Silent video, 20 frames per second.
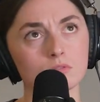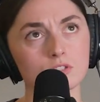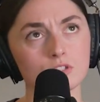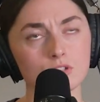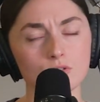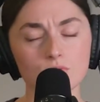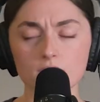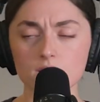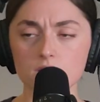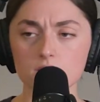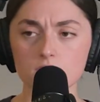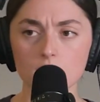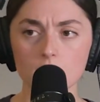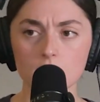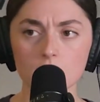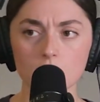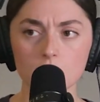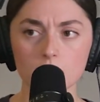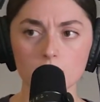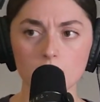2 weeks,
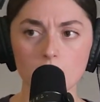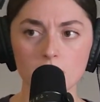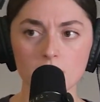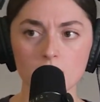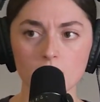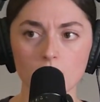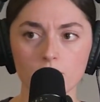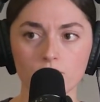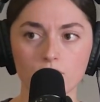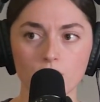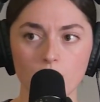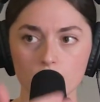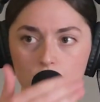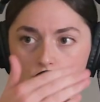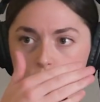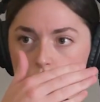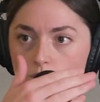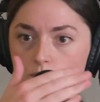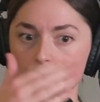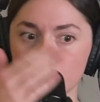I think maybe, of ground
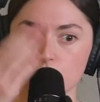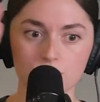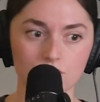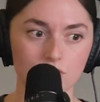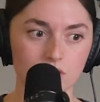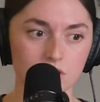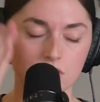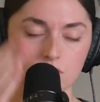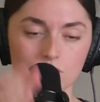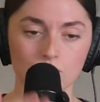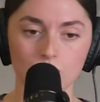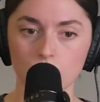school where you just